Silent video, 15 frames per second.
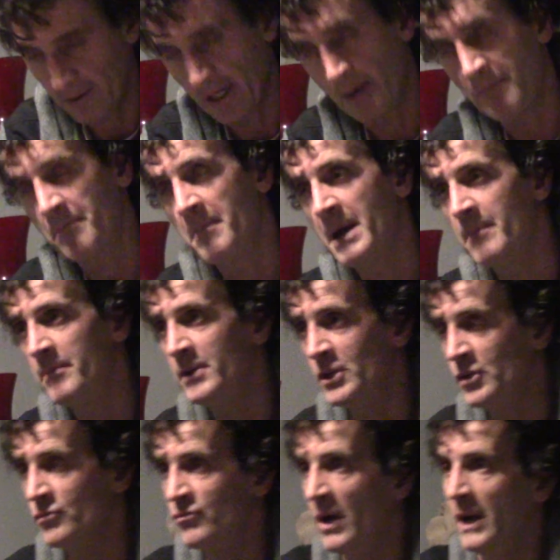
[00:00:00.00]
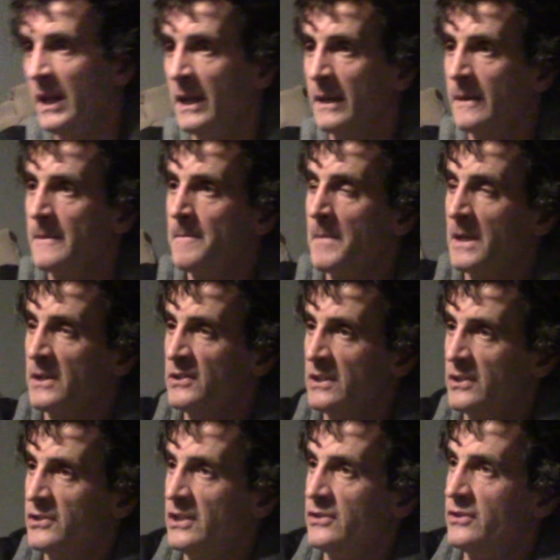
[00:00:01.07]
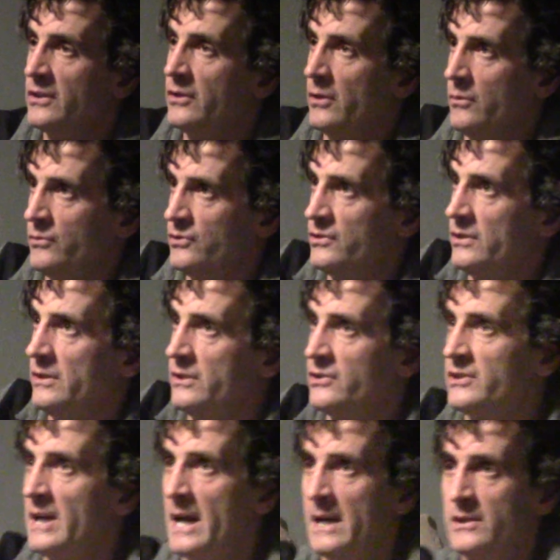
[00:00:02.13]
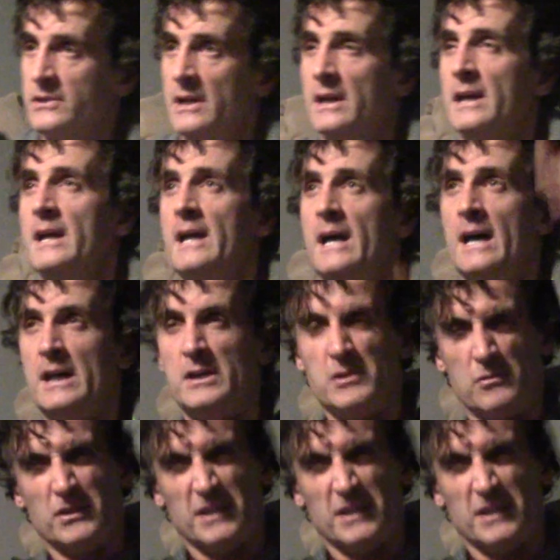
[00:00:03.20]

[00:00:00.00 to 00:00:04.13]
and I remember you running as an assistant coach to the stands, and you were